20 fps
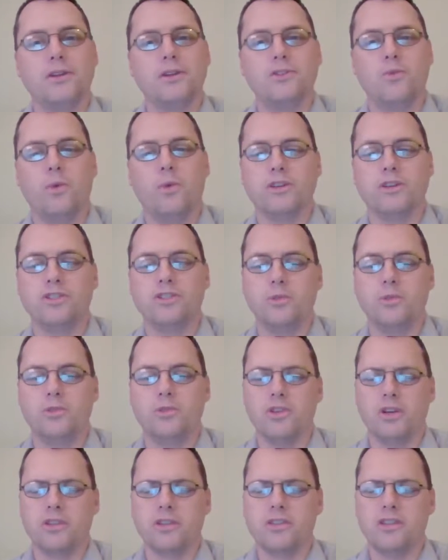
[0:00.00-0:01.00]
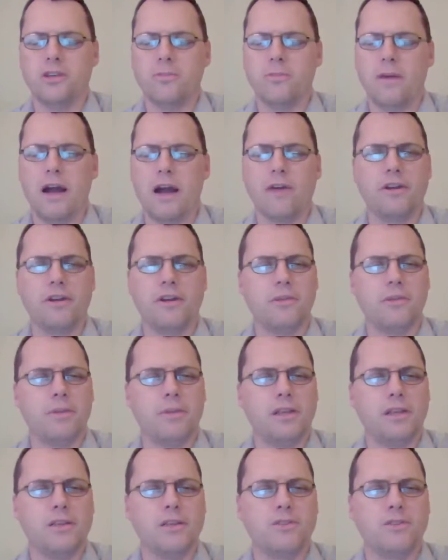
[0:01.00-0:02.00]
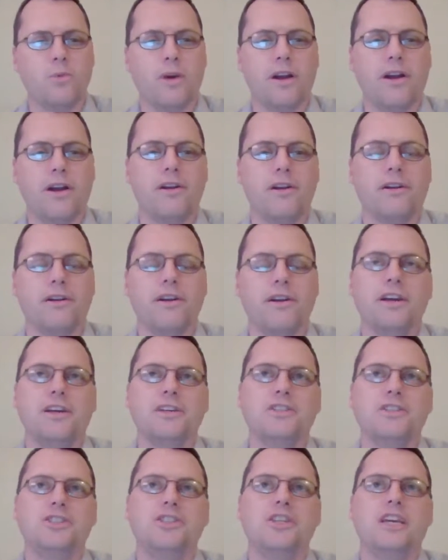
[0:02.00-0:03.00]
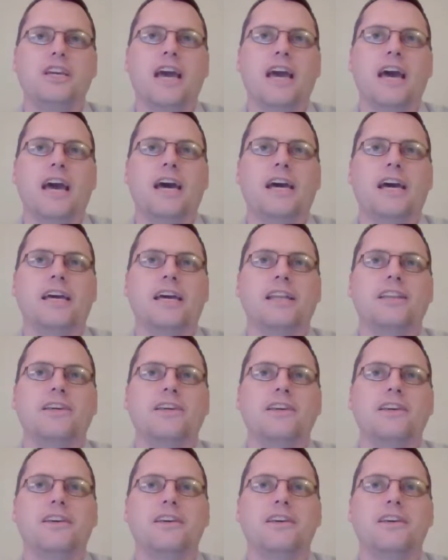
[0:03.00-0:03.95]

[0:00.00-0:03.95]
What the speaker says: to where she was on some hiring committees where she had